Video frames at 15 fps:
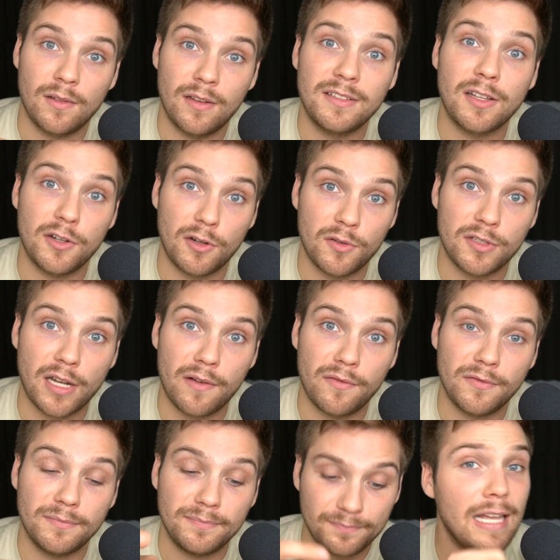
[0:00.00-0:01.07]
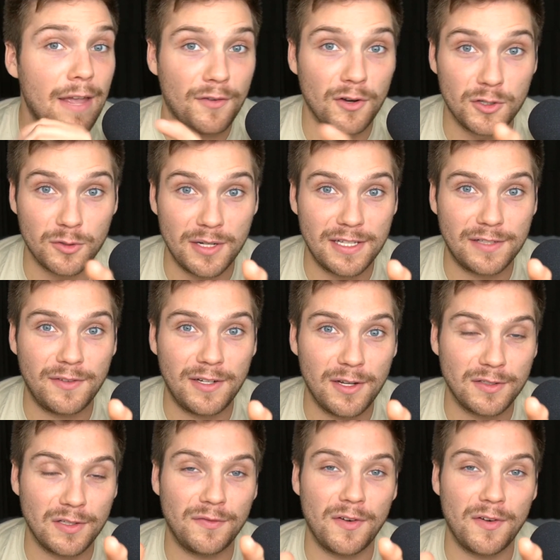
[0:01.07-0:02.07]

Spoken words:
Sell your own stuff. If you're enjoying this video so